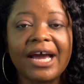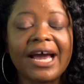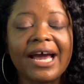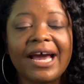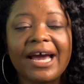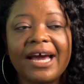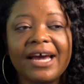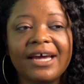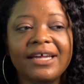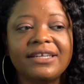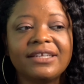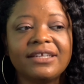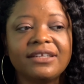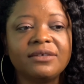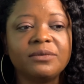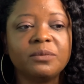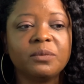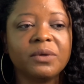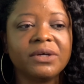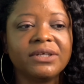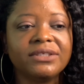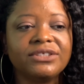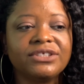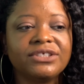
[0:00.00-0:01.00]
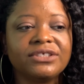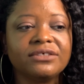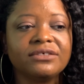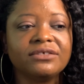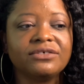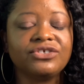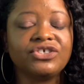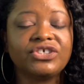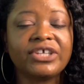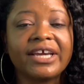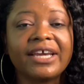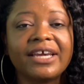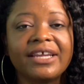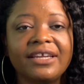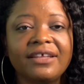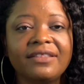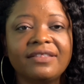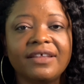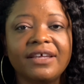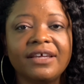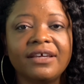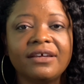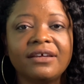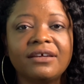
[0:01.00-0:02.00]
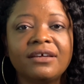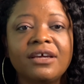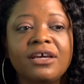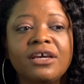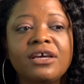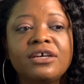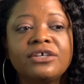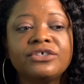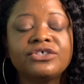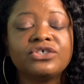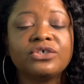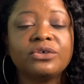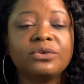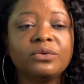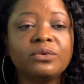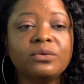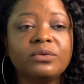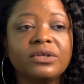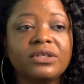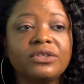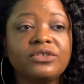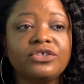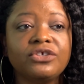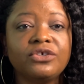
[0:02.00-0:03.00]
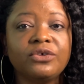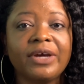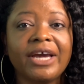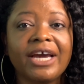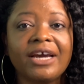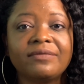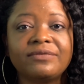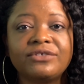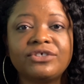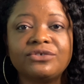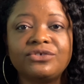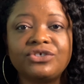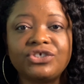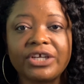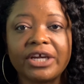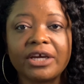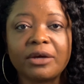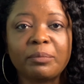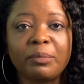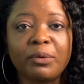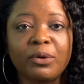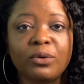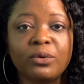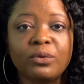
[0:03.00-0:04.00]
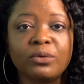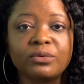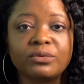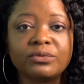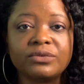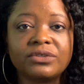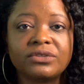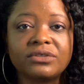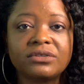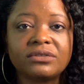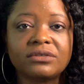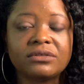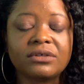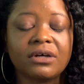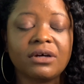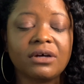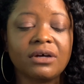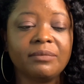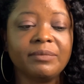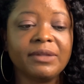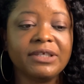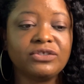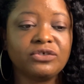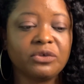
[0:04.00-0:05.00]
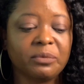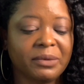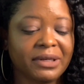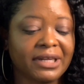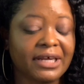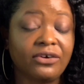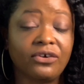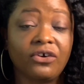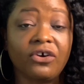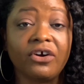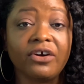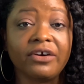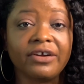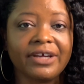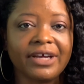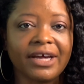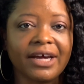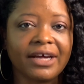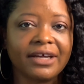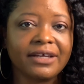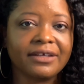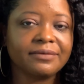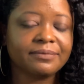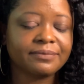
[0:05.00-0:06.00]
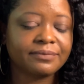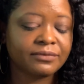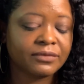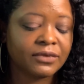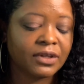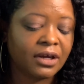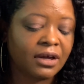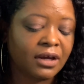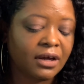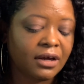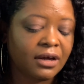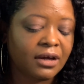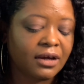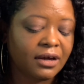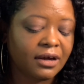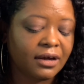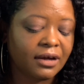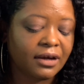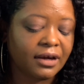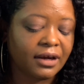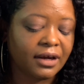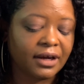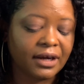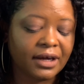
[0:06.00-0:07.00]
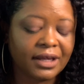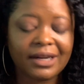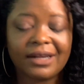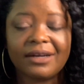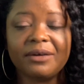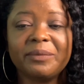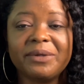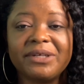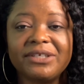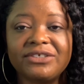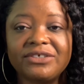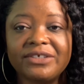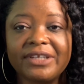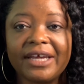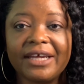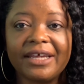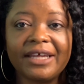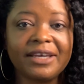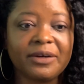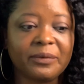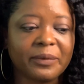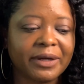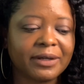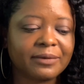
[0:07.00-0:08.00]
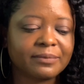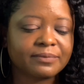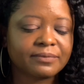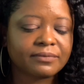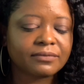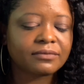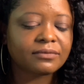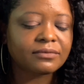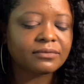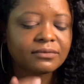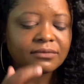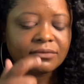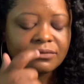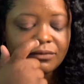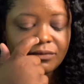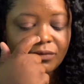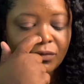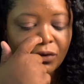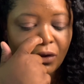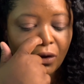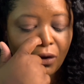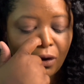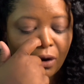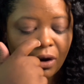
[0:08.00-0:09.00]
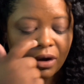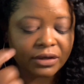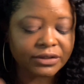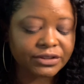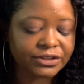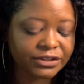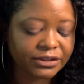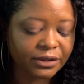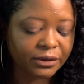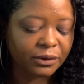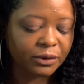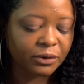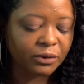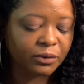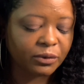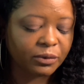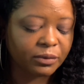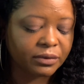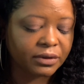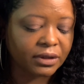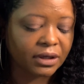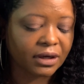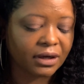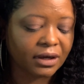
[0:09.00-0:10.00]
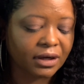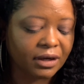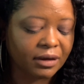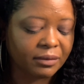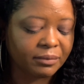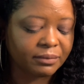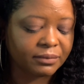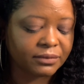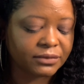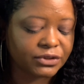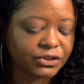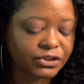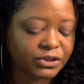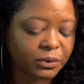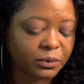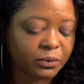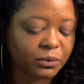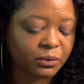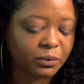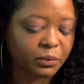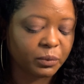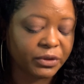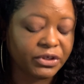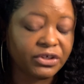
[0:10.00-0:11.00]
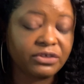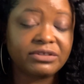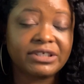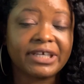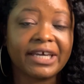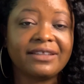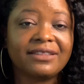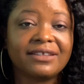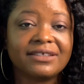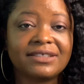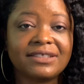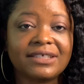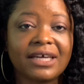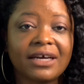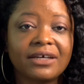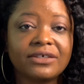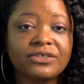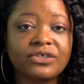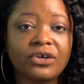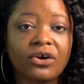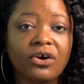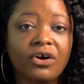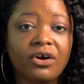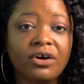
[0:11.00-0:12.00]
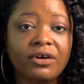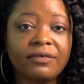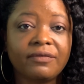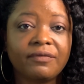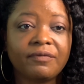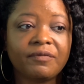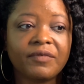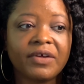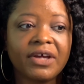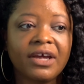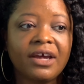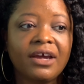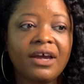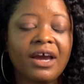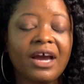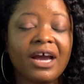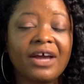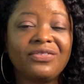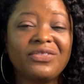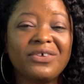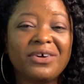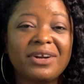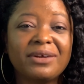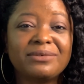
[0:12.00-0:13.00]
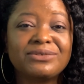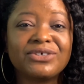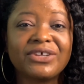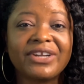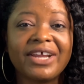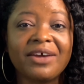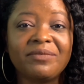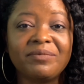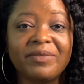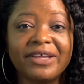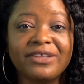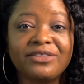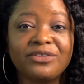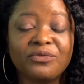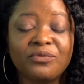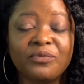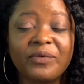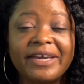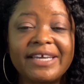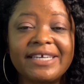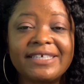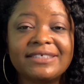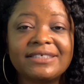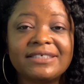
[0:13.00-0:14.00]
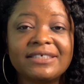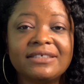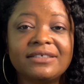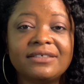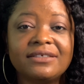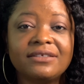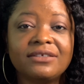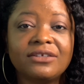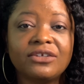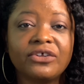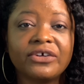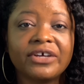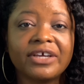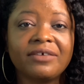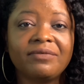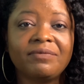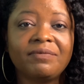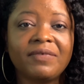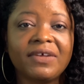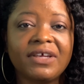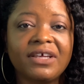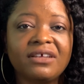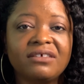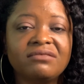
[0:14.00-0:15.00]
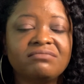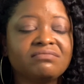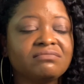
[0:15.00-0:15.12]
I didn't want to check anything, so you have to check poles. They told me that at REI, and I didn't want to do that anyway. Also, so when you take the socks off, I thought I was gonna have like the raisin looking feet.